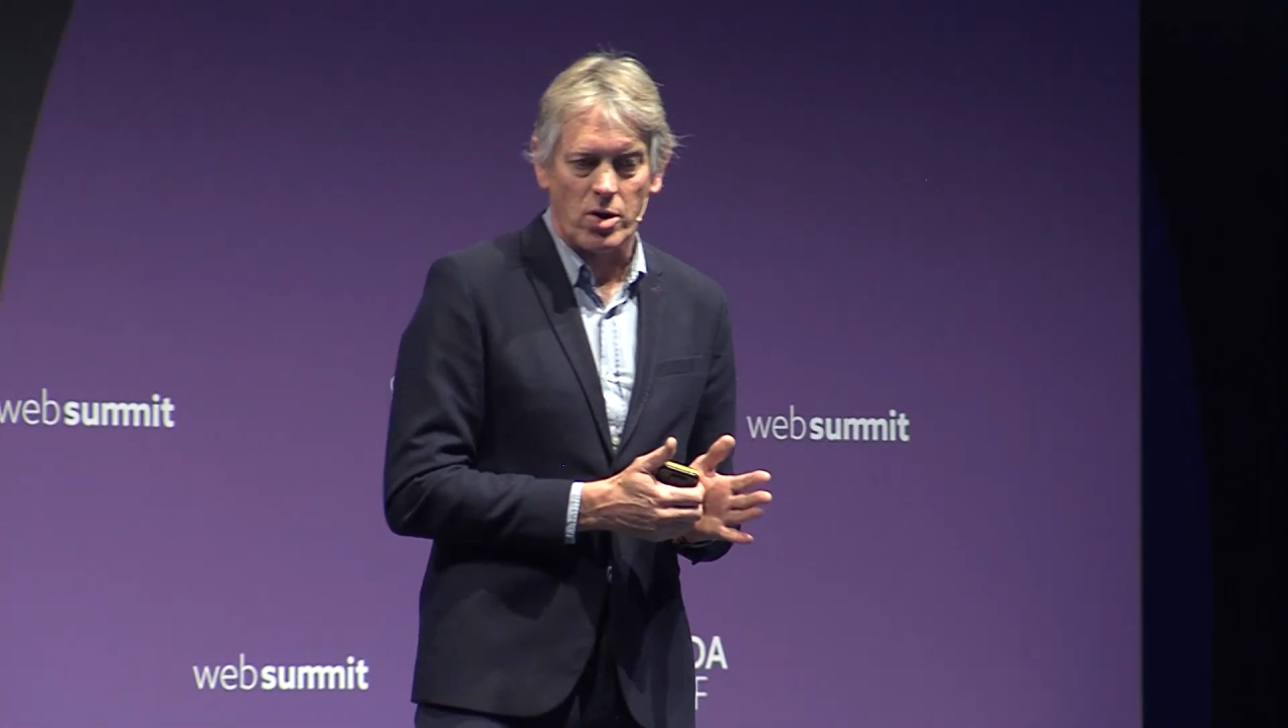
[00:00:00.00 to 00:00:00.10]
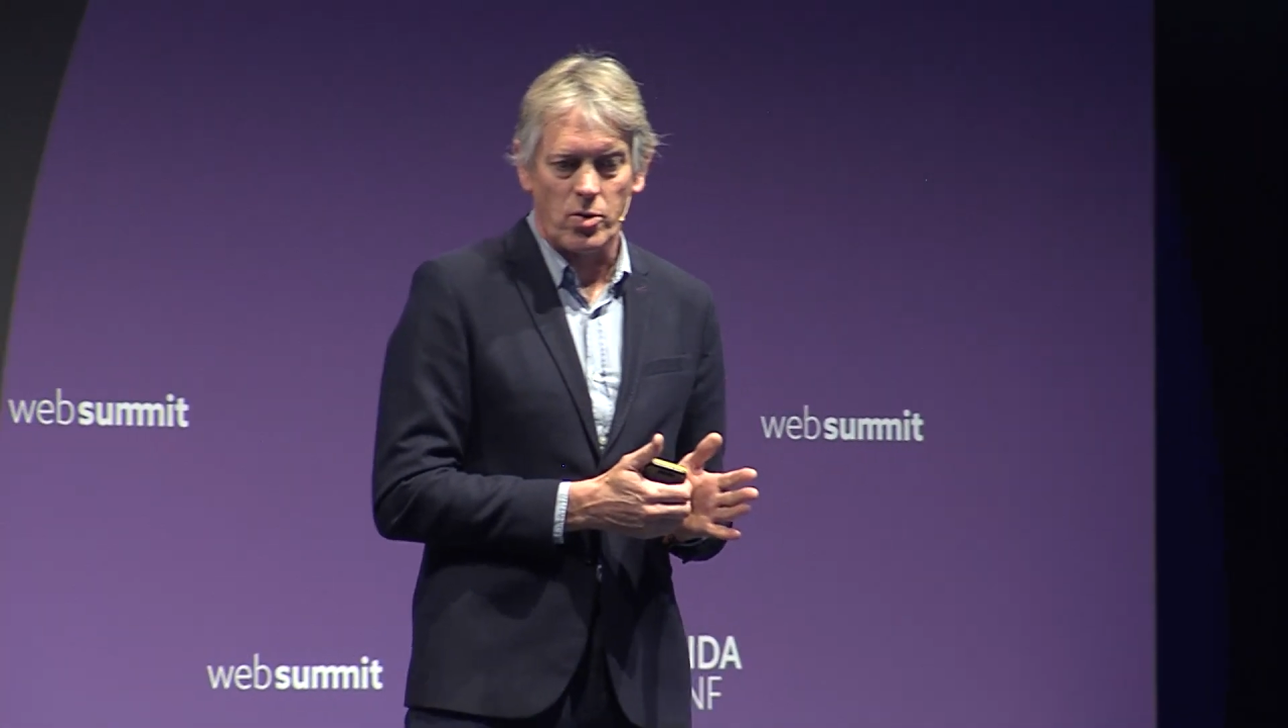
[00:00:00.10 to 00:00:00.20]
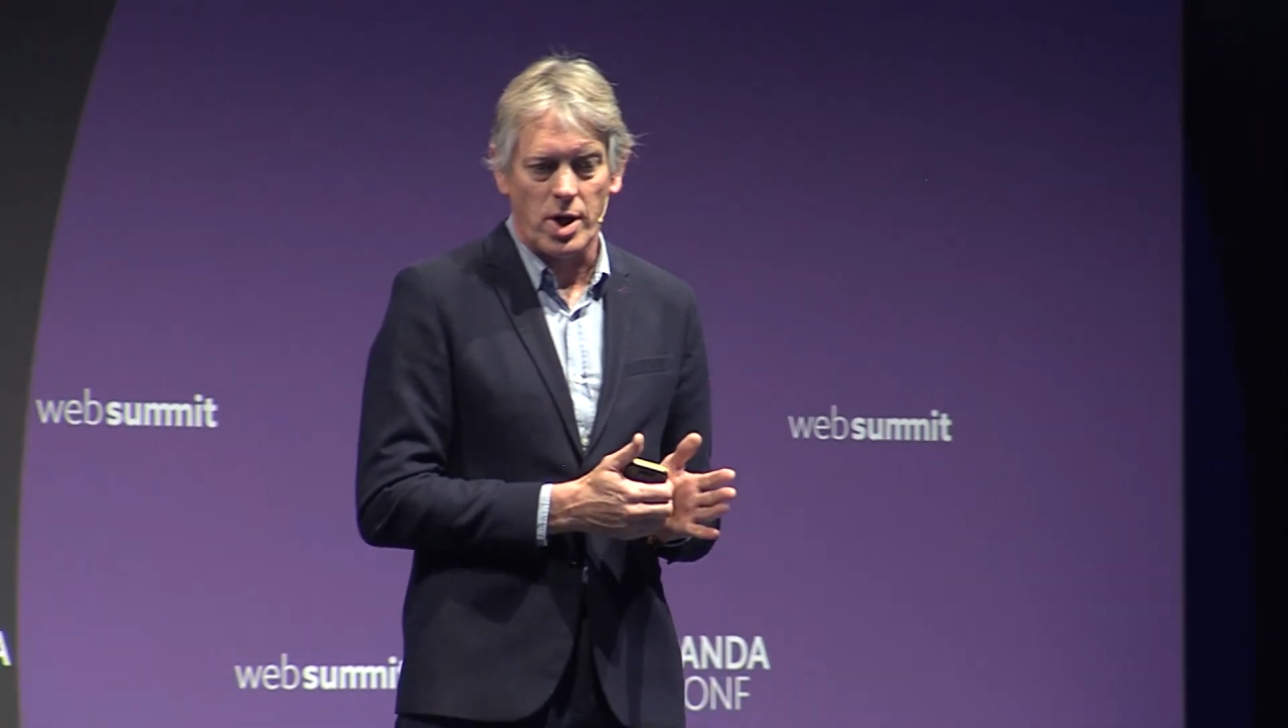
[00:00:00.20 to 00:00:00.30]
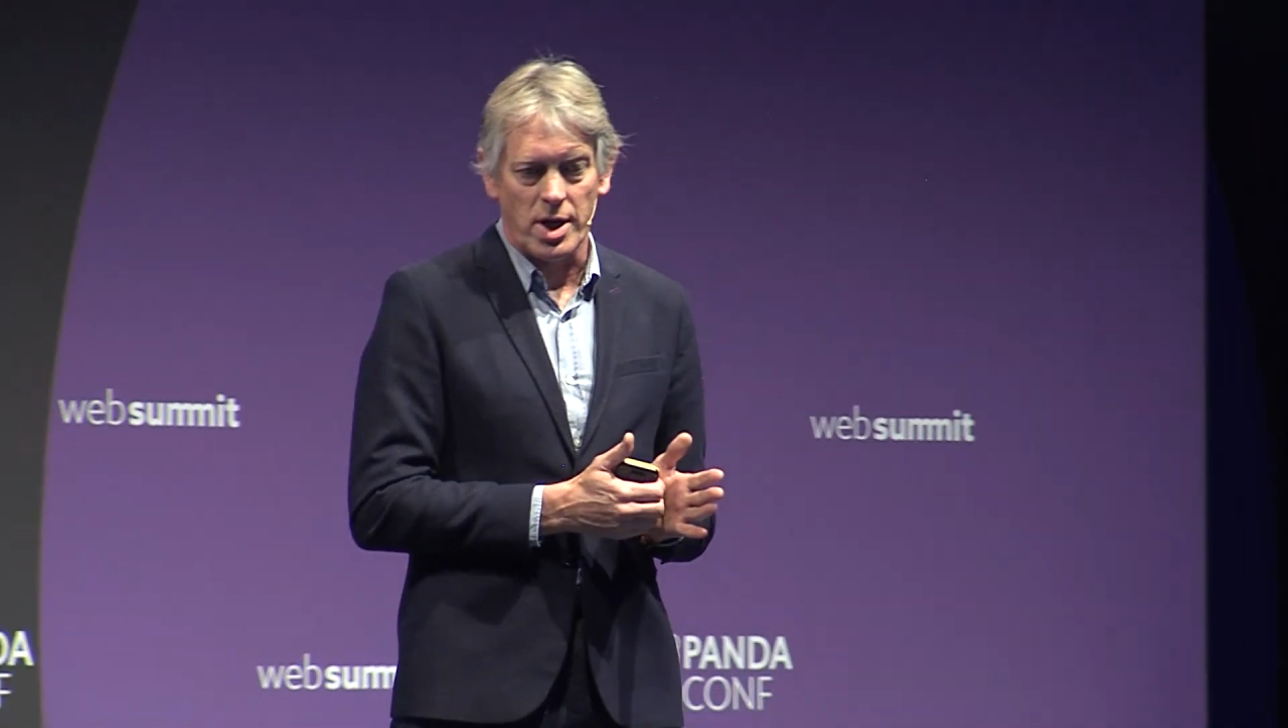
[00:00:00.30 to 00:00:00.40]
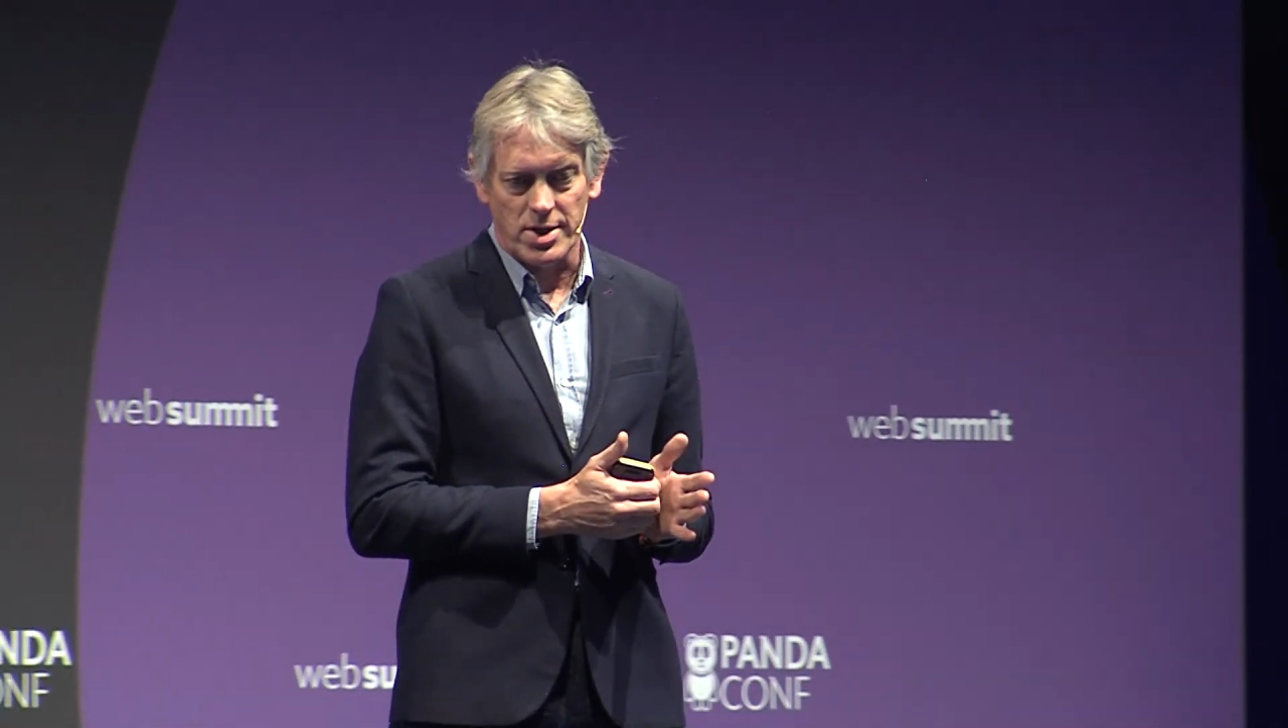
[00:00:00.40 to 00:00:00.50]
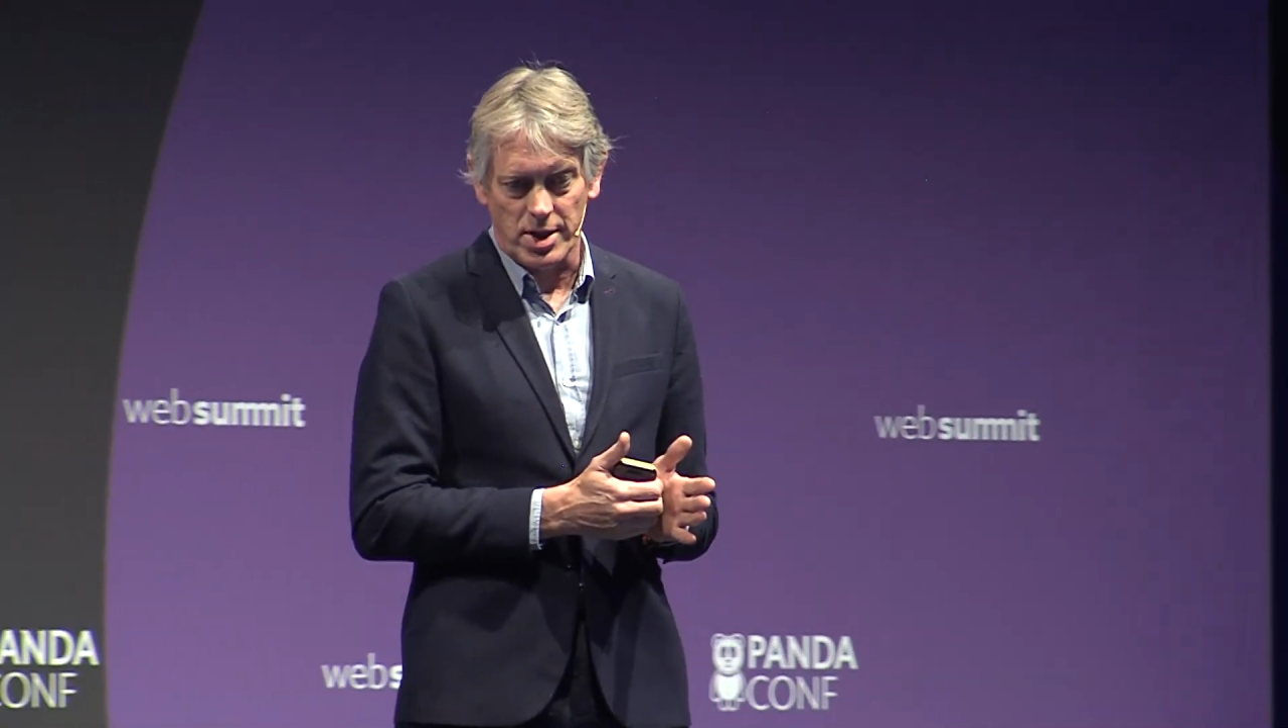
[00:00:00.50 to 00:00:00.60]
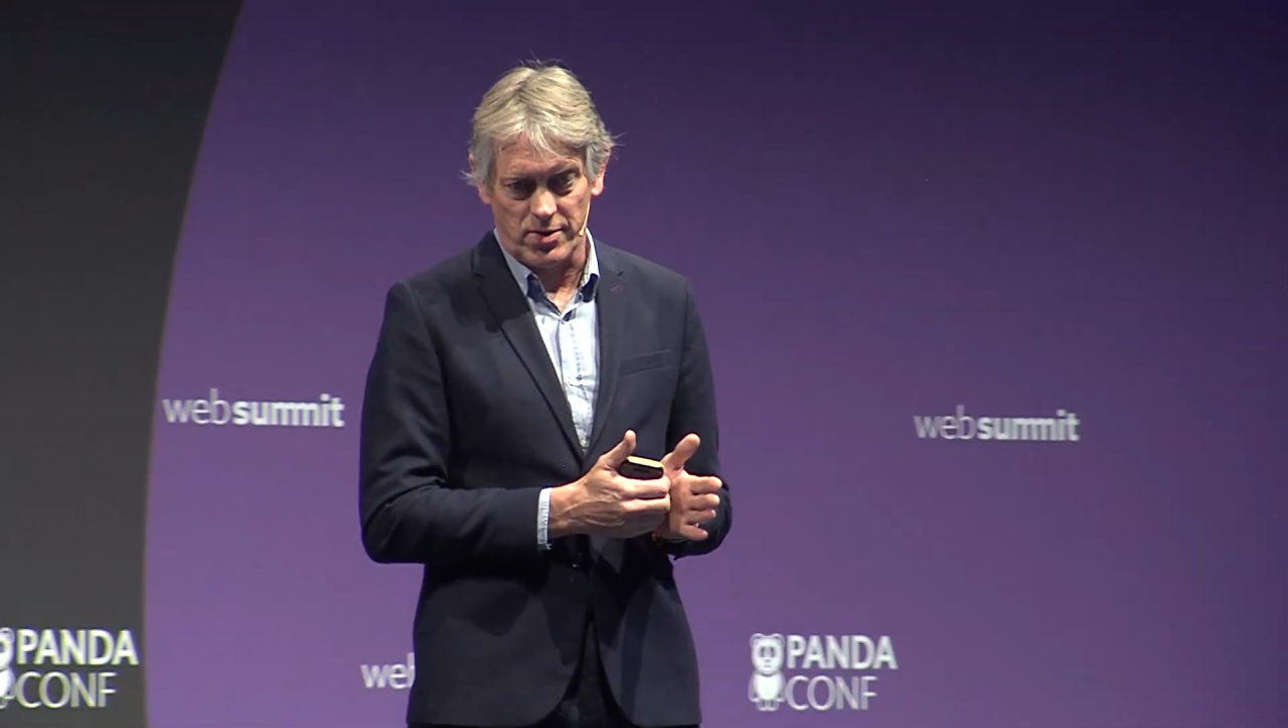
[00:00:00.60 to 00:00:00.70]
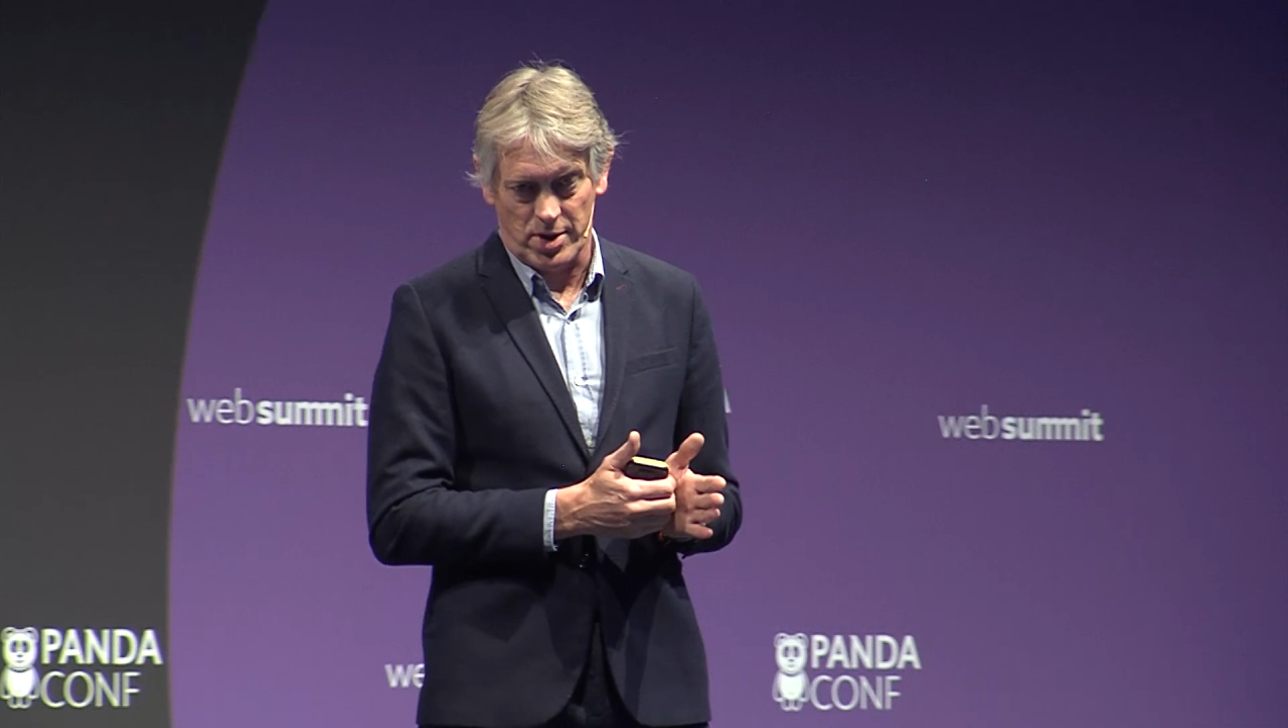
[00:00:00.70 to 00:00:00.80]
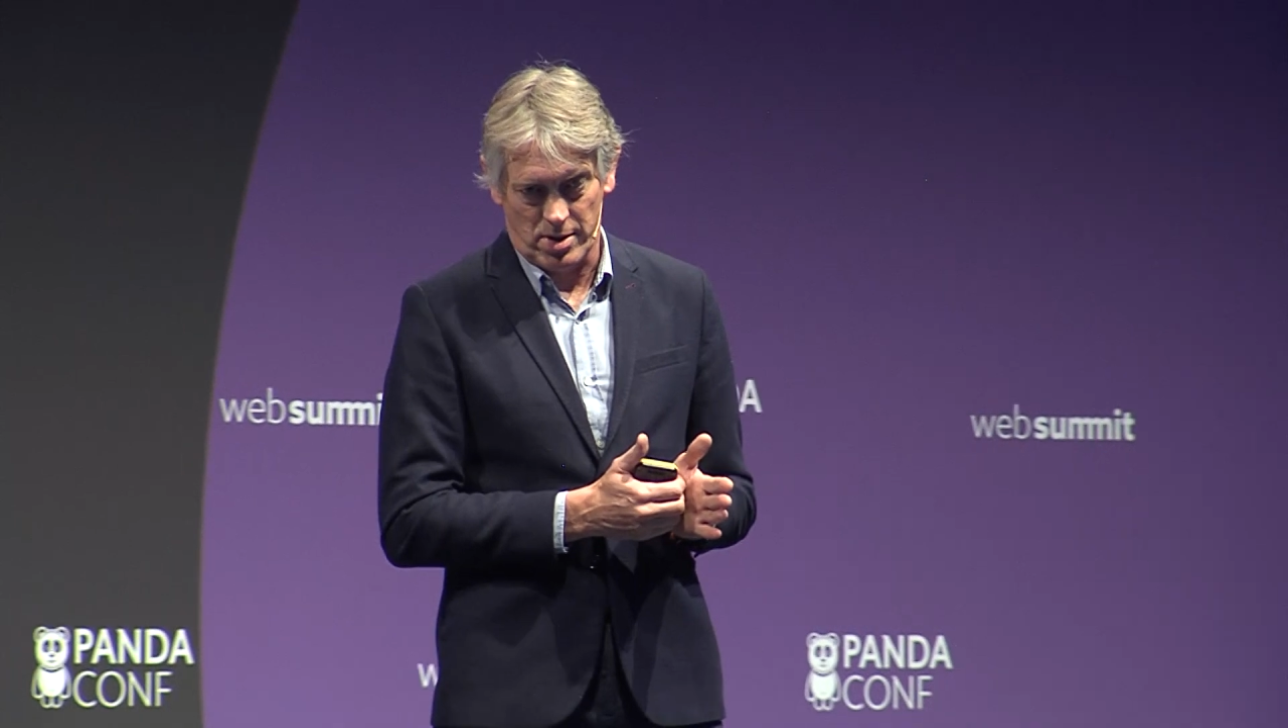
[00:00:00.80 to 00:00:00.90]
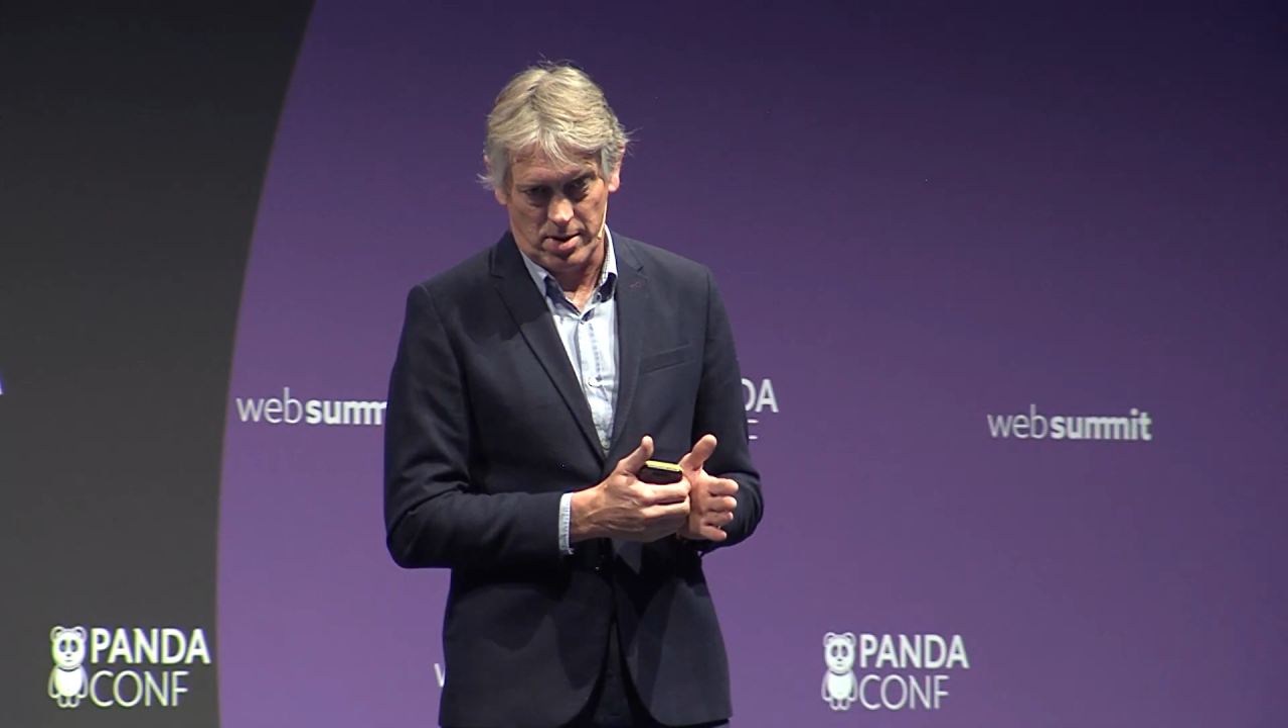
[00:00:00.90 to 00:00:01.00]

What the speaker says: creatives.